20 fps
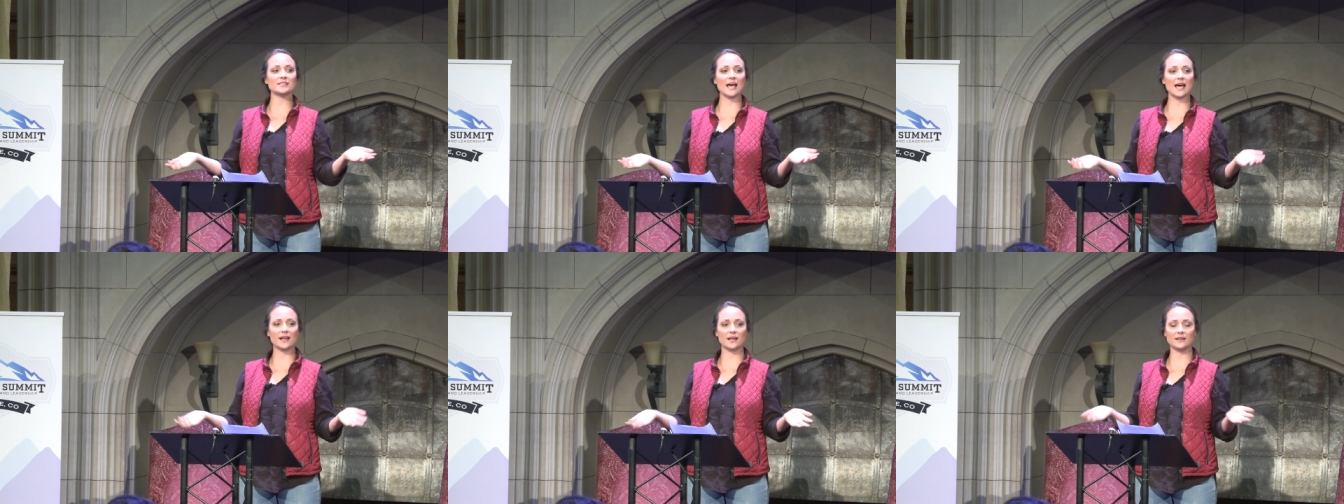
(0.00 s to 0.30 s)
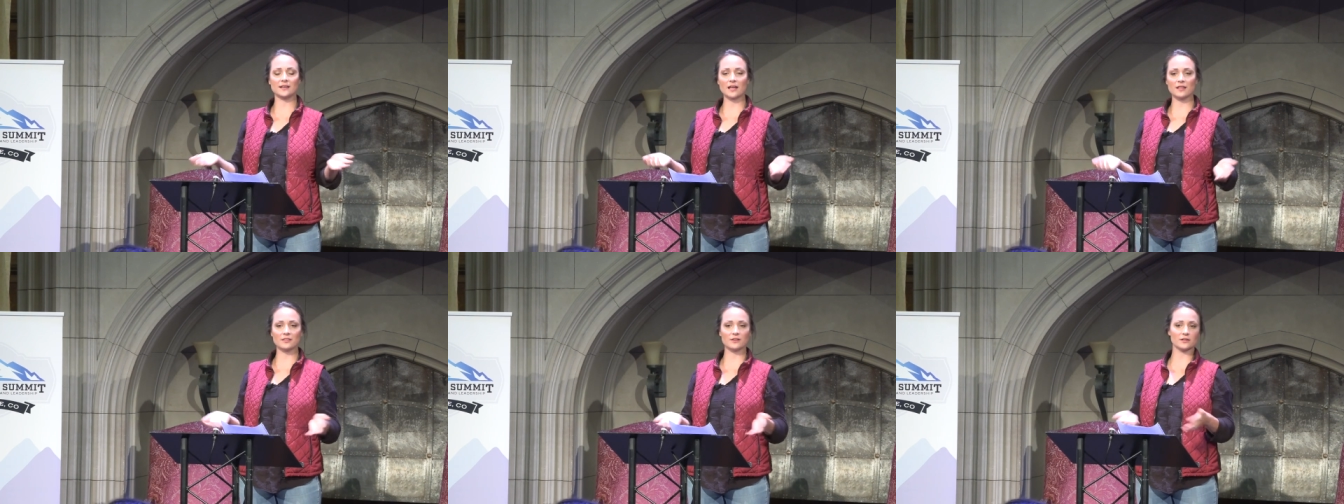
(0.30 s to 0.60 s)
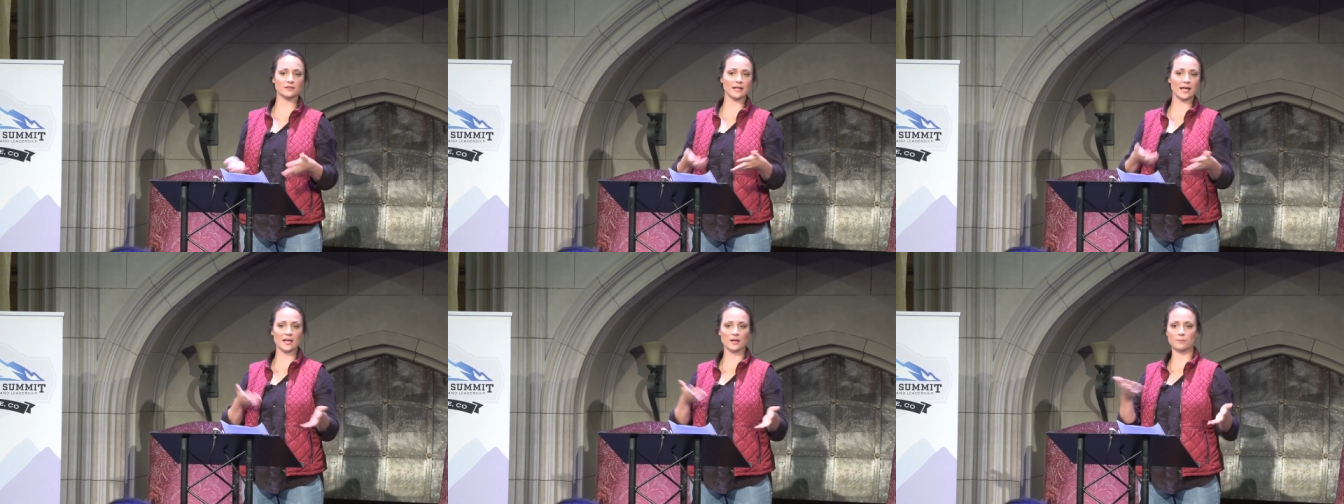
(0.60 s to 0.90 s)
at
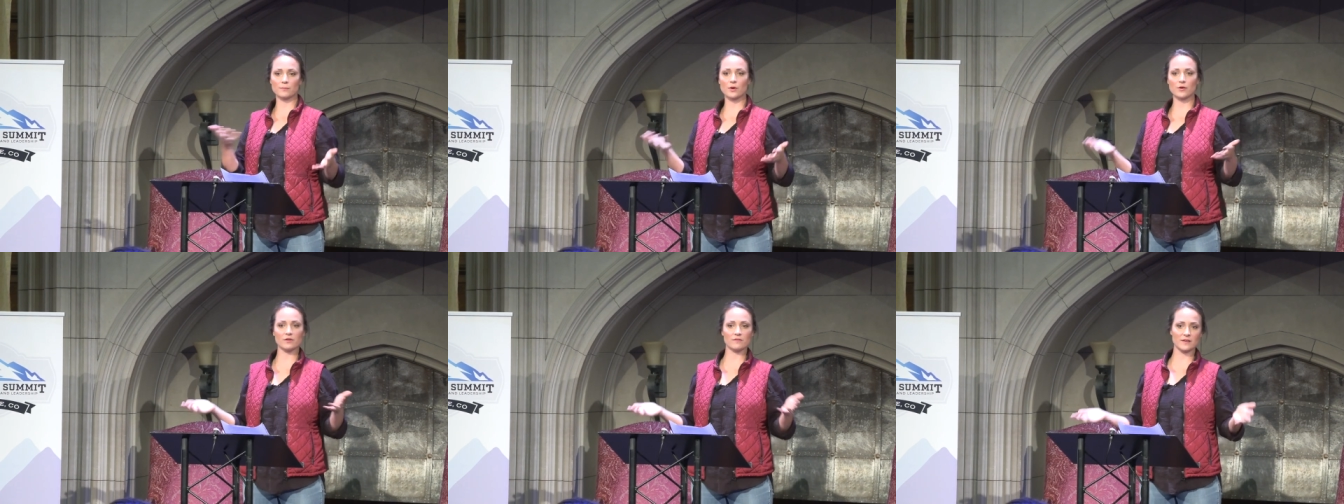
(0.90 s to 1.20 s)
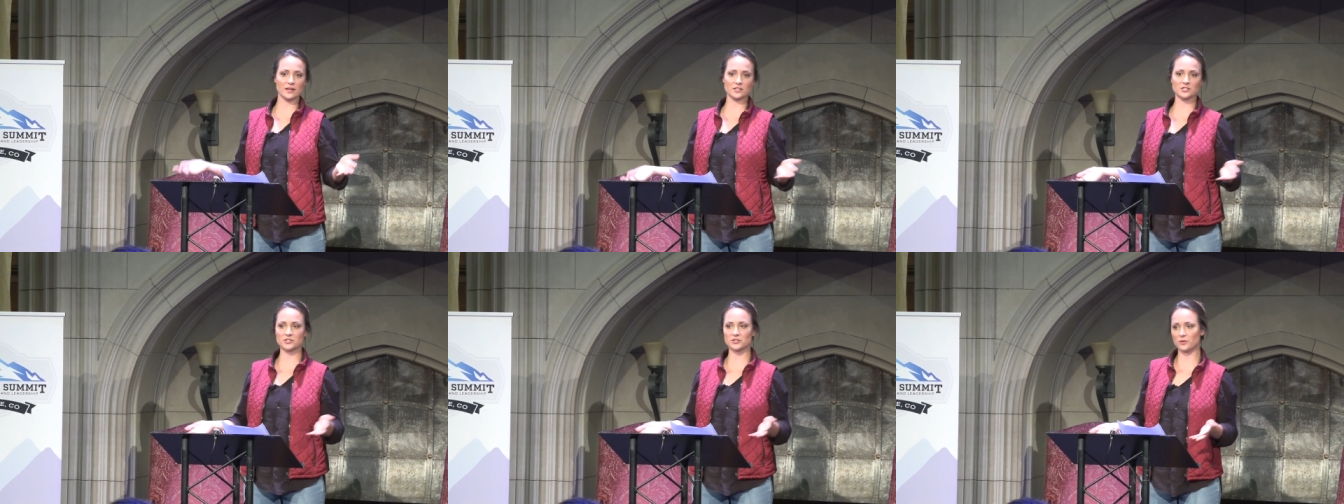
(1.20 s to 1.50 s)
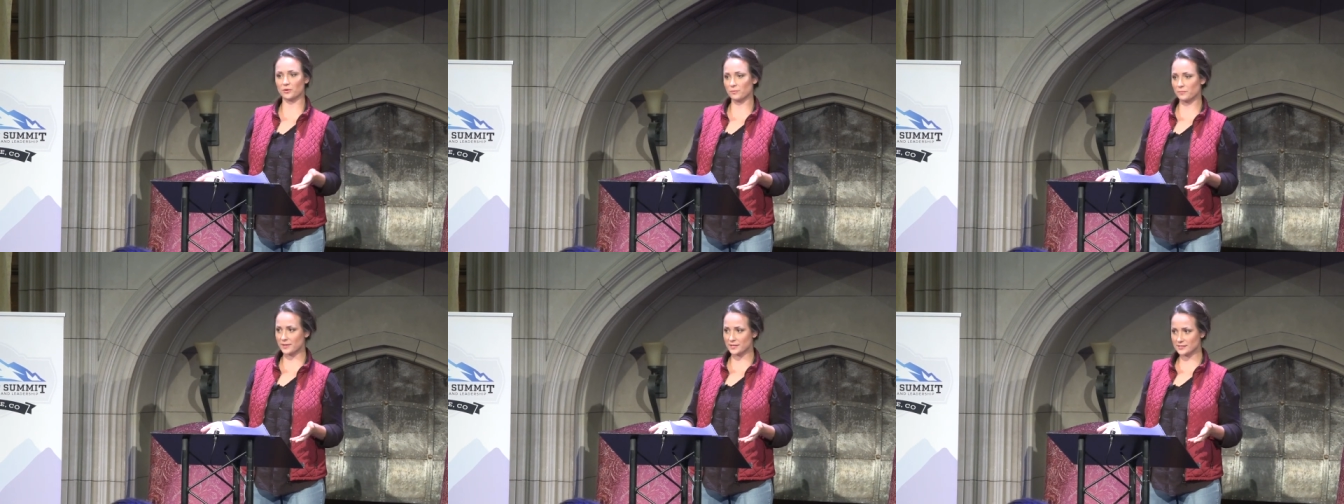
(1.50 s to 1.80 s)
another like
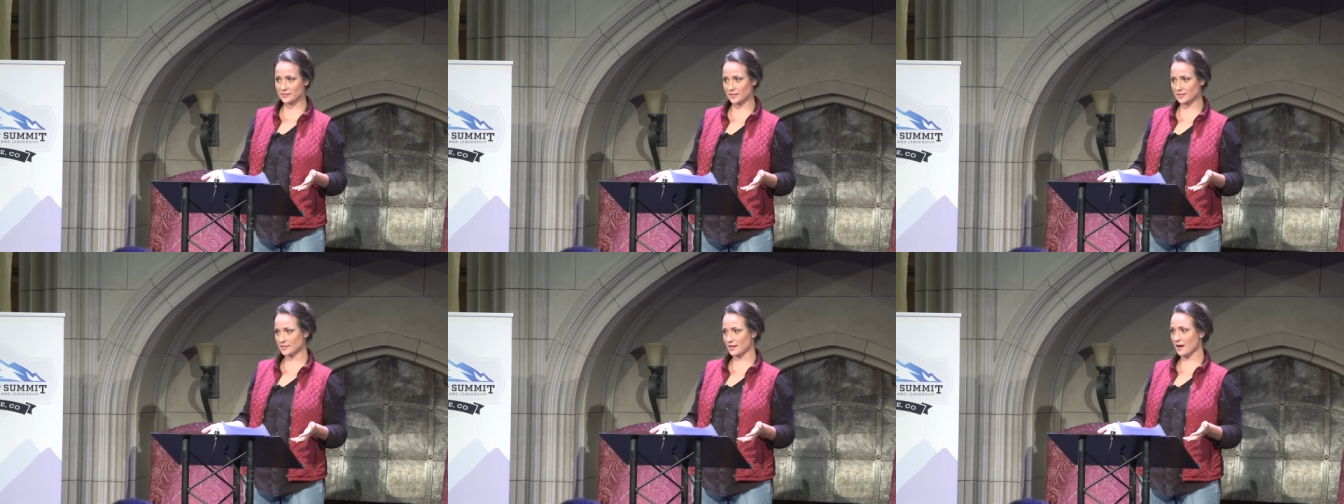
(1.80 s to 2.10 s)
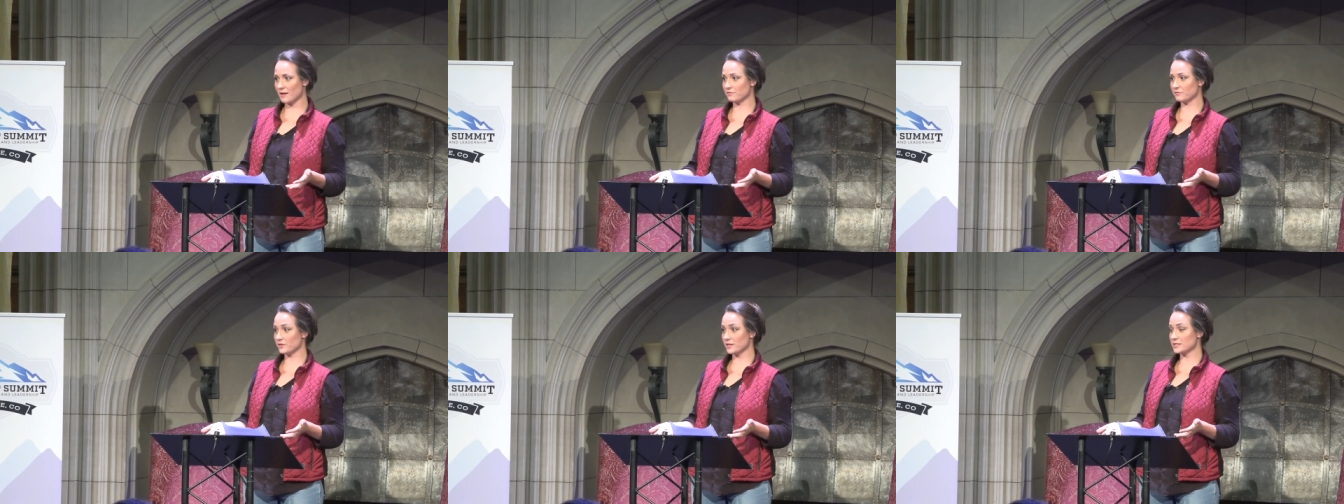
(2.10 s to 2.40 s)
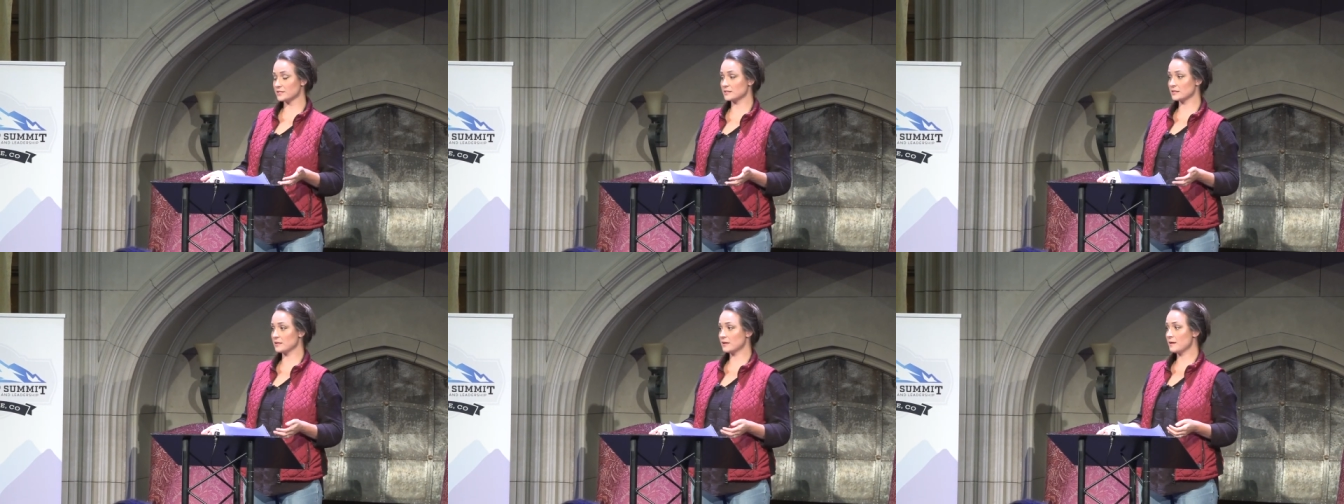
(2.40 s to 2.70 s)
motivational business
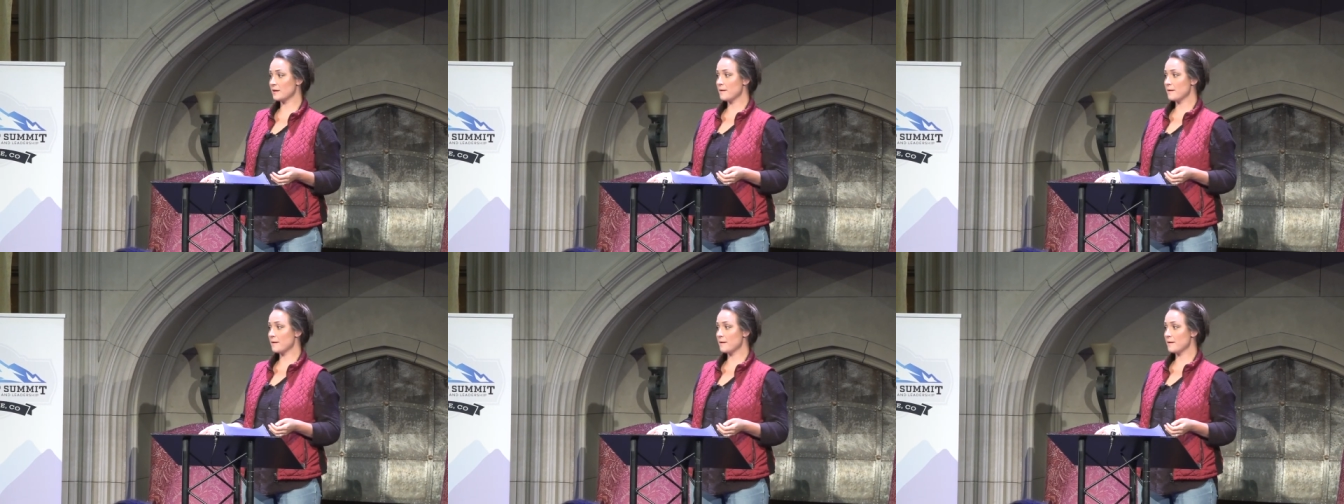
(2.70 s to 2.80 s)
conference.